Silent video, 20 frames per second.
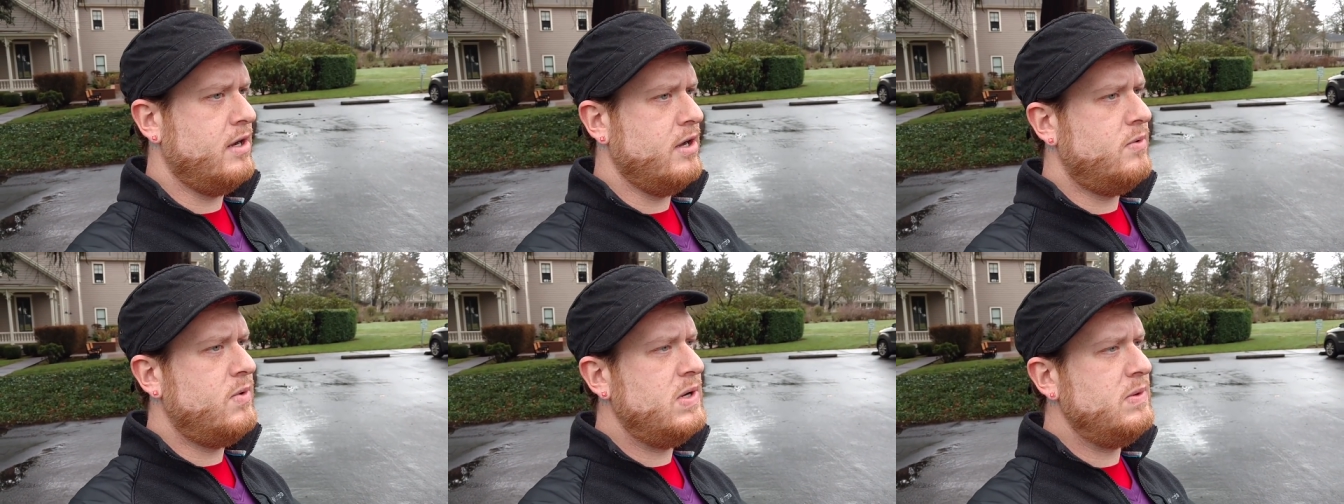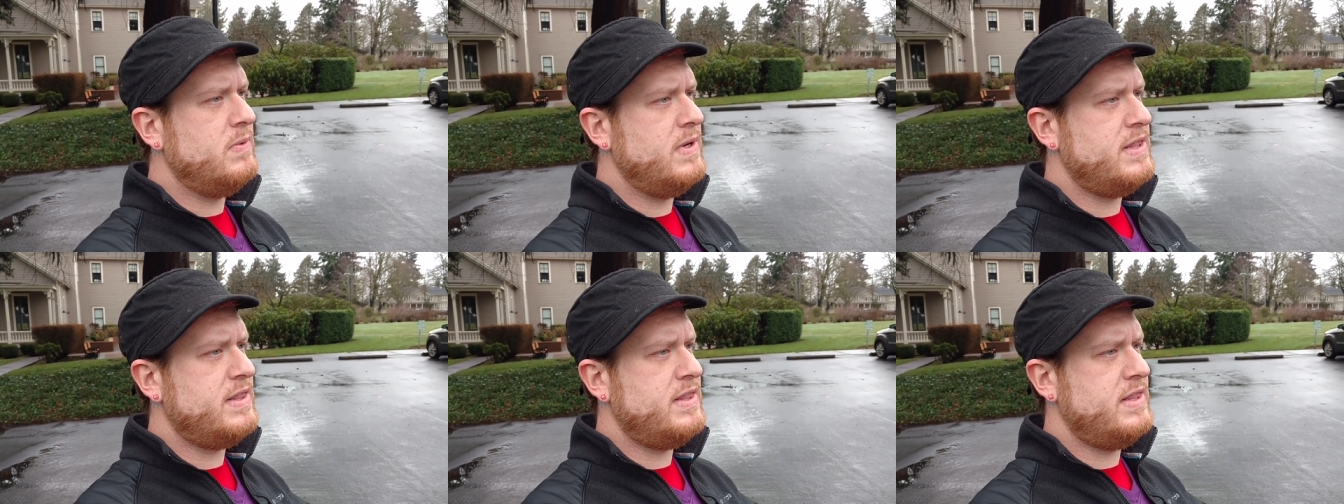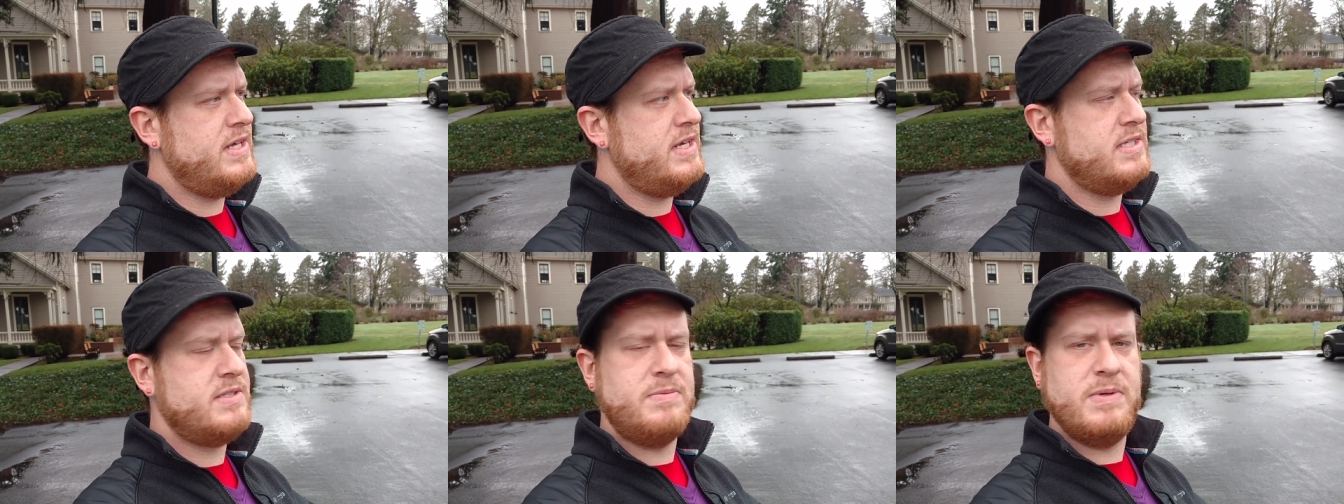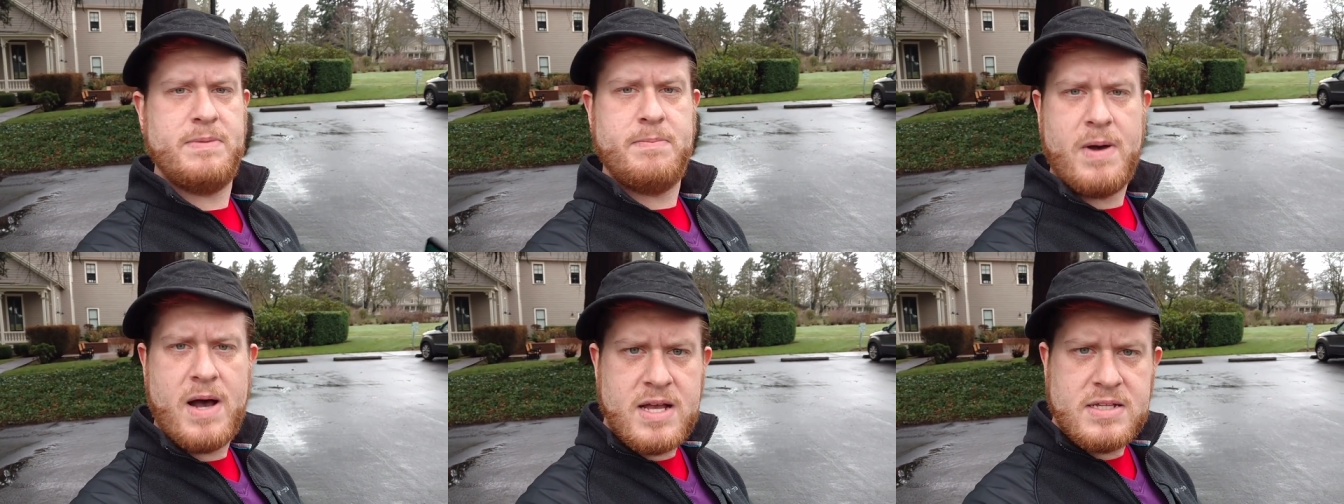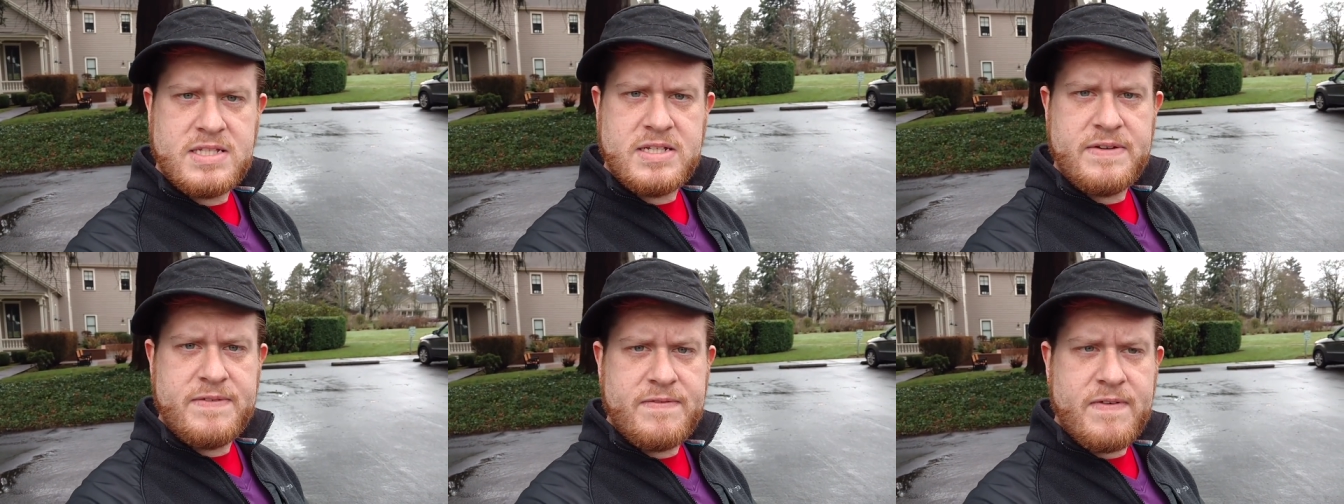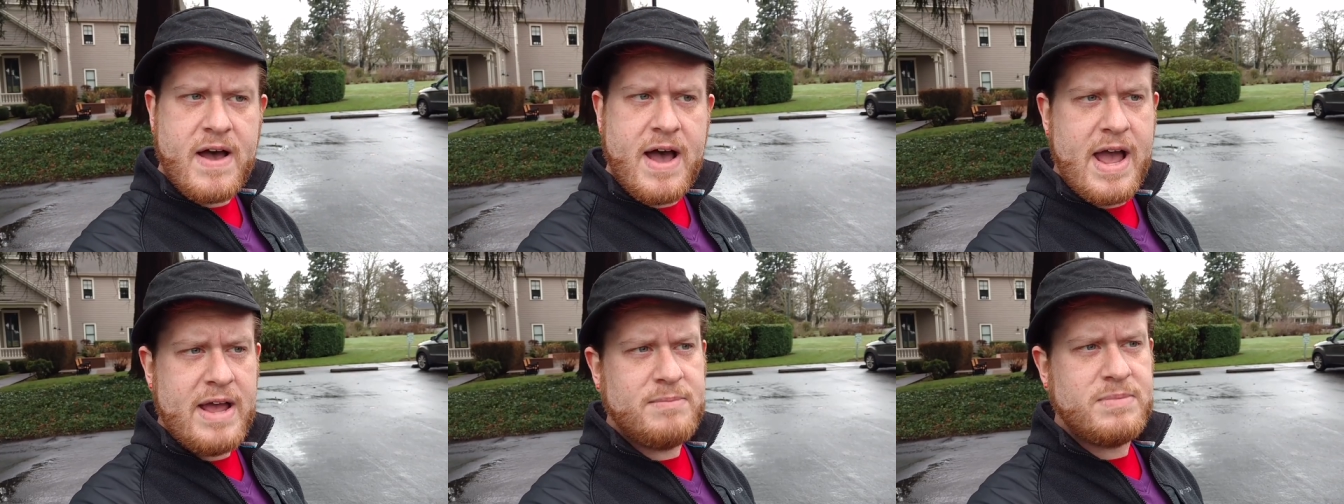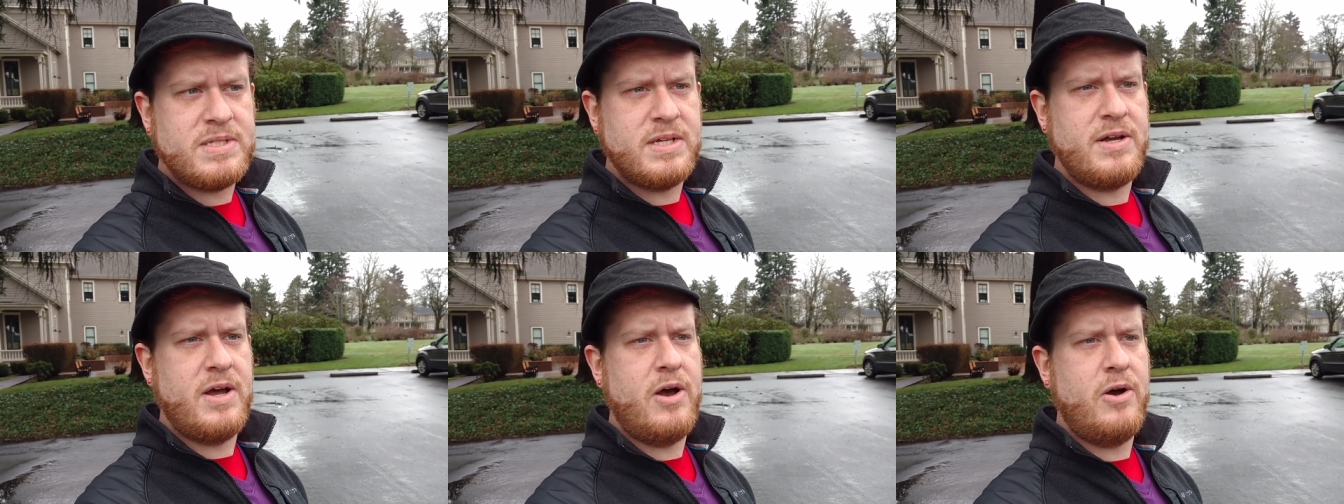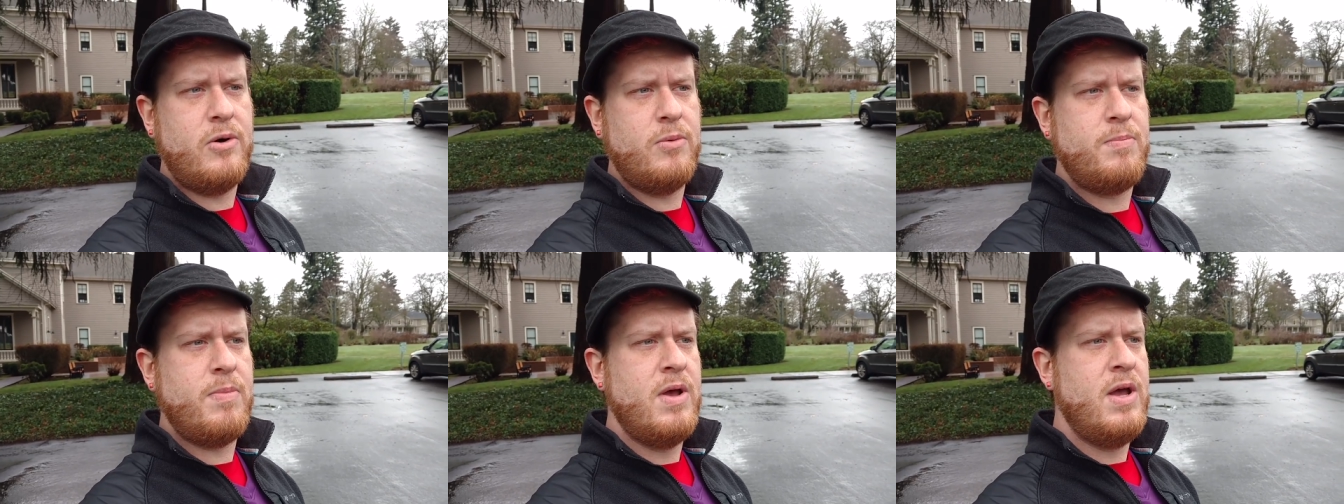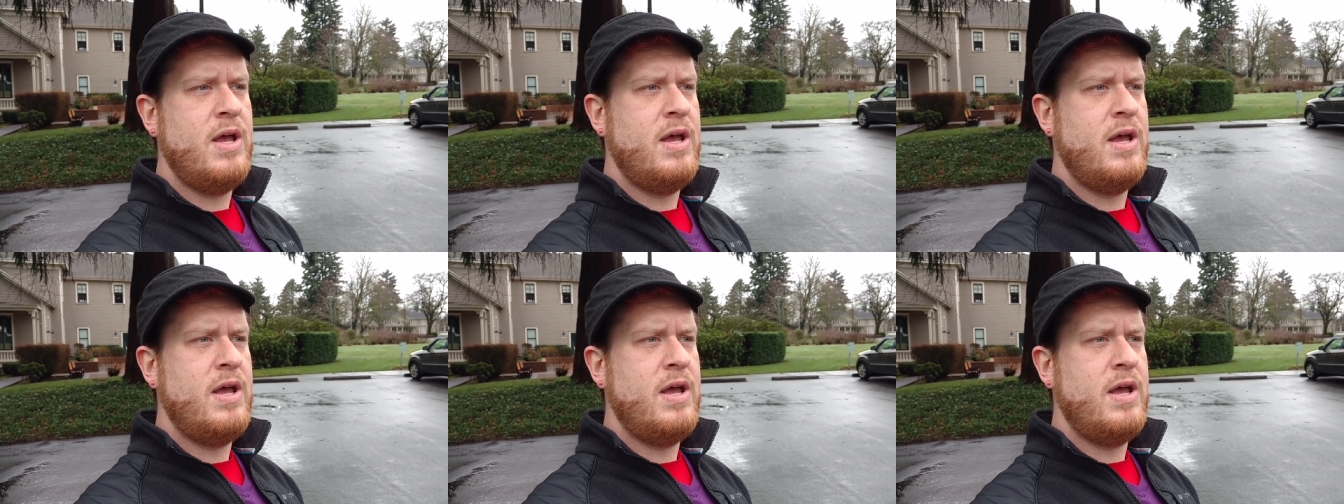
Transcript: going with this with positive vibes, and hope